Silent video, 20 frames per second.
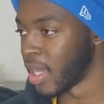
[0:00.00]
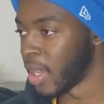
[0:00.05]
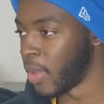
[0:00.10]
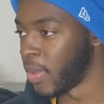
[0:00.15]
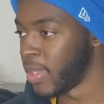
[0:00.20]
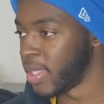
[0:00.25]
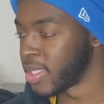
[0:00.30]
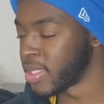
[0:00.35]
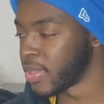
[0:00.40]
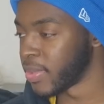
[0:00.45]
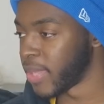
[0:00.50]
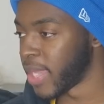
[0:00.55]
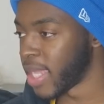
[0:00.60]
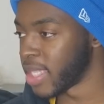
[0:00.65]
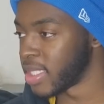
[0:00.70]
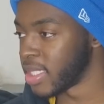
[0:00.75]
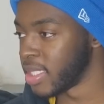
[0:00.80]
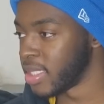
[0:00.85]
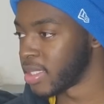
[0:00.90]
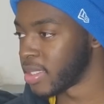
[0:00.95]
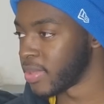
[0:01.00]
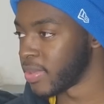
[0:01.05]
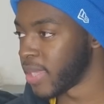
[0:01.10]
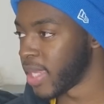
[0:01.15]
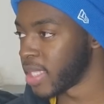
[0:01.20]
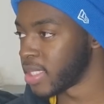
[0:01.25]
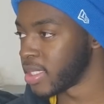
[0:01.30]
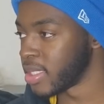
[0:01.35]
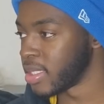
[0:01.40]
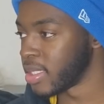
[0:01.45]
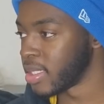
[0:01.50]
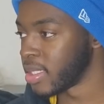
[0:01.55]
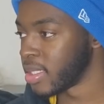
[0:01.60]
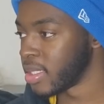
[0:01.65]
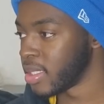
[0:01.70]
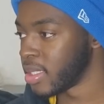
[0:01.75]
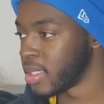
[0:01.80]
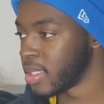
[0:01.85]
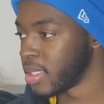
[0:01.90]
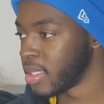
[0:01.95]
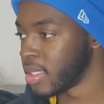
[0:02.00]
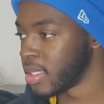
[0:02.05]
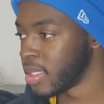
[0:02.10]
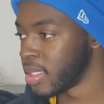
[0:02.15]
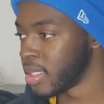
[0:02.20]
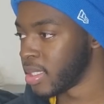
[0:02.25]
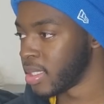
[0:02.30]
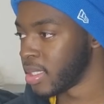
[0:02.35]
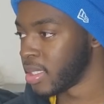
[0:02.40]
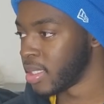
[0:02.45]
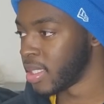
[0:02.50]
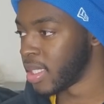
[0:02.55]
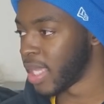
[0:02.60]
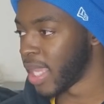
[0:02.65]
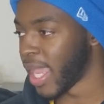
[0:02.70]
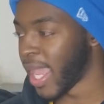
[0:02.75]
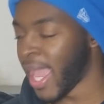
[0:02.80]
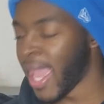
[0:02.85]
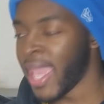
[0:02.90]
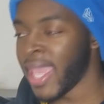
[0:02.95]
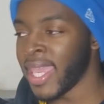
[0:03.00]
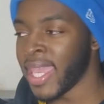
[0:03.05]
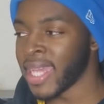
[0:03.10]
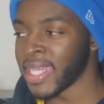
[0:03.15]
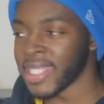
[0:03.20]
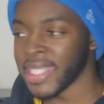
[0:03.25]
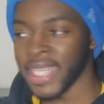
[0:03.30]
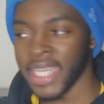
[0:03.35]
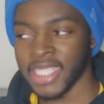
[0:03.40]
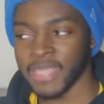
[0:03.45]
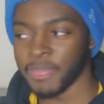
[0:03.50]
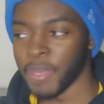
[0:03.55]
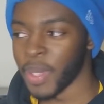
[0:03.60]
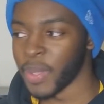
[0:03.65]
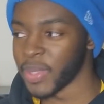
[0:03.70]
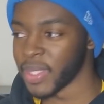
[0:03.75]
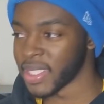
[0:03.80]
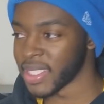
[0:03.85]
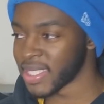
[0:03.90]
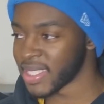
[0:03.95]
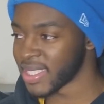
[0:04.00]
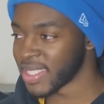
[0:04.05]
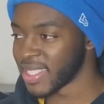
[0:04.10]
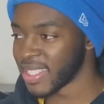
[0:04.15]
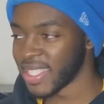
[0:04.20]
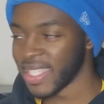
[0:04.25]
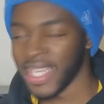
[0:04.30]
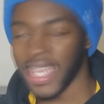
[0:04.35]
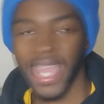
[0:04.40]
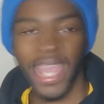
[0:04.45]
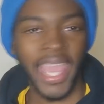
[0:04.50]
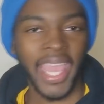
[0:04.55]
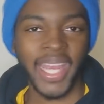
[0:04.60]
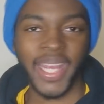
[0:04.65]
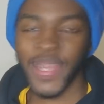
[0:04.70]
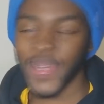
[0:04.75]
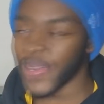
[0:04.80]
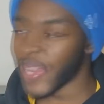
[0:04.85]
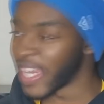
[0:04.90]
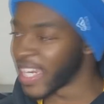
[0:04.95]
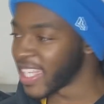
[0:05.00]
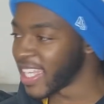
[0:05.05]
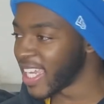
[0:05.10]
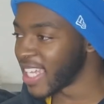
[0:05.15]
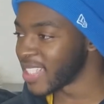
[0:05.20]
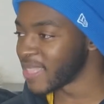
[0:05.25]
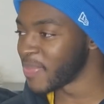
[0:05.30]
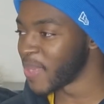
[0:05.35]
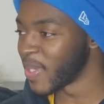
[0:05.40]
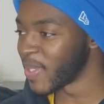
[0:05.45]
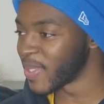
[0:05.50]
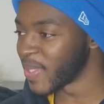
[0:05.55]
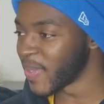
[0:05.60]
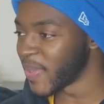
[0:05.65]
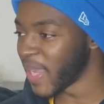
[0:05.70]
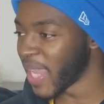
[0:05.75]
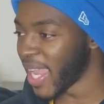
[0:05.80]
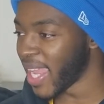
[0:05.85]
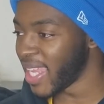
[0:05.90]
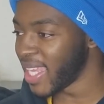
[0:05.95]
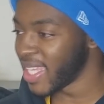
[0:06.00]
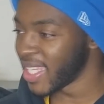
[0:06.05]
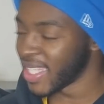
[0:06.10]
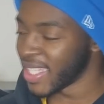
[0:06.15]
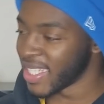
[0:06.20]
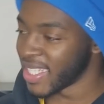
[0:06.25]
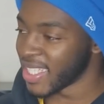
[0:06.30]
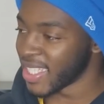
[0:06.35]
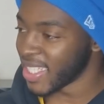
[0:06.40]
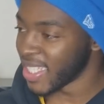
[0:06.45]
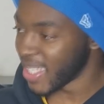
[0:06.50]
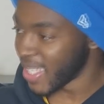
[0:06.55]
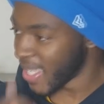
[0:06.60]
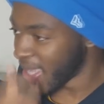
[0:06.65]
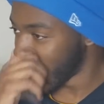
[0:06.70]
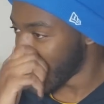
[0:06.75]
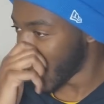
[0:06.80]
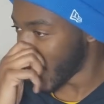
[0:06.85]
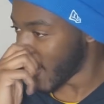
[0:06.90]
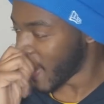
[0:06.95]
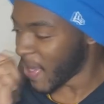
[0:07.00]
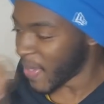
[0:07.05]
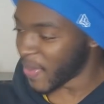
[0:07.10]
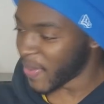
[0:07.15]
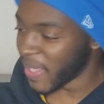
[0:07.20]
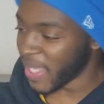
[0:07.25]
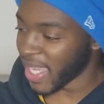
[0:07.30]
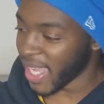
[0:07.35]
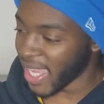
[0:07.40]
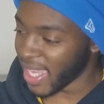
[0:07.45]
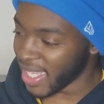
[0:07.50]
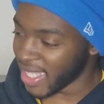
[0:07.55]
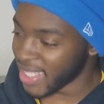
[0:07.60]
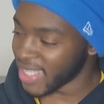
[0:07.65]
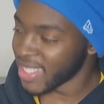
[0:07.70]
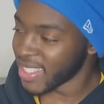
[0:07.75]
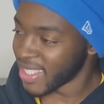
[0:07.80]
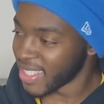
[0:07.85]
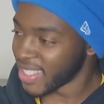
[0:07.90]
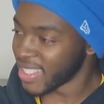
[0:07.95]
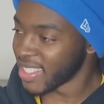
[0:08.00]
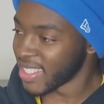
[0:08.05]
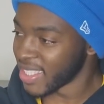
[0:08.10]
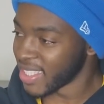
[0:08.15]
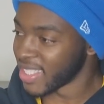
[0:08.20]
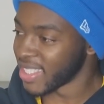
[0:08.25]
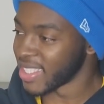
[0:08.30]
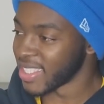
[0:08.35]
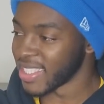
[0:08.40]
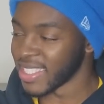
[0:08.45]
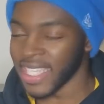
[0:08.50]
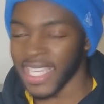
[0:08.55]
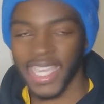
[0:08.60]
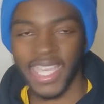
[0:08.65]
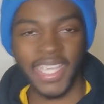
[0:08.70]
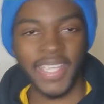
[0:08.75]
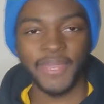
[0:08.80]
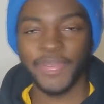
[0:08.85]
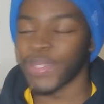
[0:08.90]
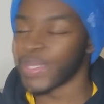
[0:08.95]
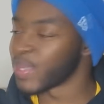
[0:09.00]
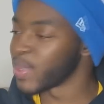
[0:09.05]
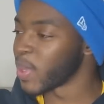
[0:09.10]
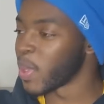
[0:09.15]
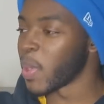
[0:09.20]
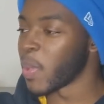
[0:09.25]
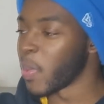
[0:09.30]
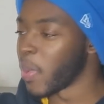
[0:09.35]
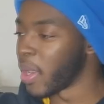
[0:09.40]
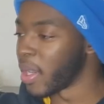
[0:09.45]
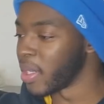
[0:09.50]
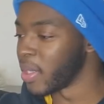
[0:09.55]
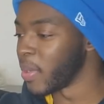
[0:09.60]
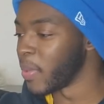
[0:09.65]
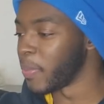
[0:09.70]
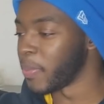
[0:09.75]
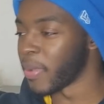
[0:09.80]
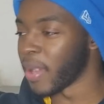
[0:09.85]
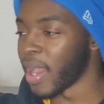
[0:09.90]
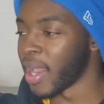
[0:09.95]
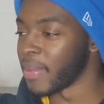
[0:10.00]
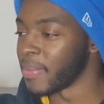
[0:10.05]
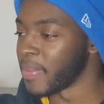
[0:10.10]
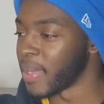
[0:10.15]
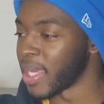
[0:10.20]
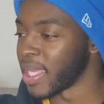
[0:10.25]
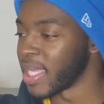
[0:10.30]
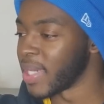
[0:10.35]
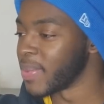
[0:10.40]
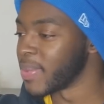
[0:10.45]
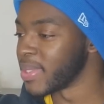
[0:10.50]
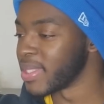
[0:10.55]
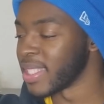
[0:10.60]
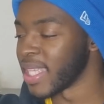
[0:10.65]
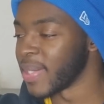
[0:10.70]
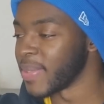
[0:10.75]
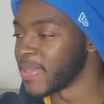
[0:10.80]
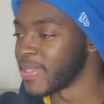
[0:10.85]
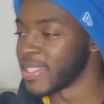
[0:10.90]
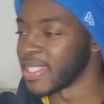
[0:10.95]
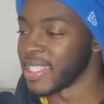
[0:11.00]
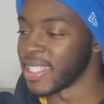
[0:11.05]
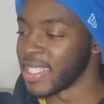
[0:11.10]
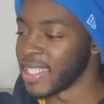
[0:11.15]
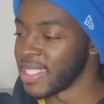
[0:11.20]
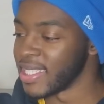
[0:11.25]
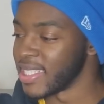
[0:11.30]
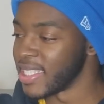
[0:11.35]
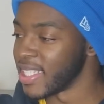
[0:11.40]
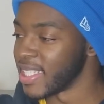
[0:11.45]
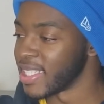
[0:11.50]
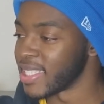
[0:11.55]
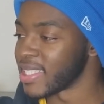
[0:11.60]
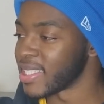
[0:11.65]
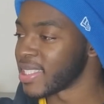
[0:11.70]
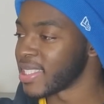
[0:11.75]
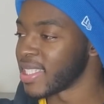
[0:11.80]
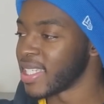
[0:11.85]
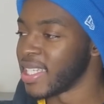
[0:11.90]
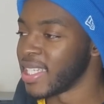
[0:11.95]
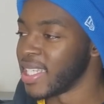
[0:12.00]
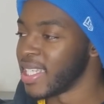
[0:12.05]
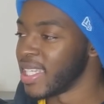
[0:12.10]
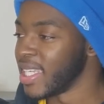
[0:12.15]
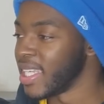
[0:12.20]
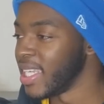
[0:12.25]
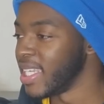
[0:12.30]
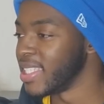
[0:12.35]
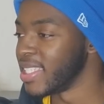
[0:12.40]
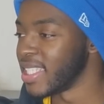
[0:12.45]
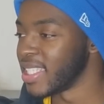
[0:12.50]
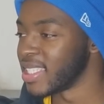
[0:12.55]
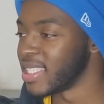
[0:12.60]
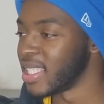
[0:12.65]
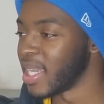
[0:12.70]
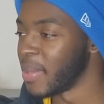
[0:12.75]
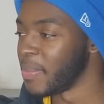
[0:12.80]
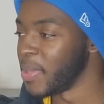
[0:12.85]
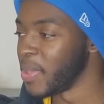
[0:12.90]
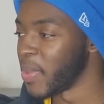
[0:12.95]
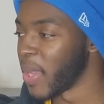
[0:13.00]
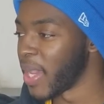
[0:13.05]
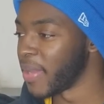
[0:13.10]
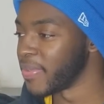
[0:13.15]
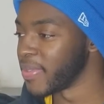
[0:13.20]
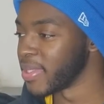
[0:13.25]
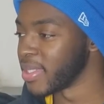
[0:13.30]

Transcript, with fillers: Oh, he can still catch it. He can still catch it. And he got the catch bonus. And he got the catch bonus. Okay. Okay. Yeah, he for sure won, no problem. Like that was that was the easiest easiest W ever.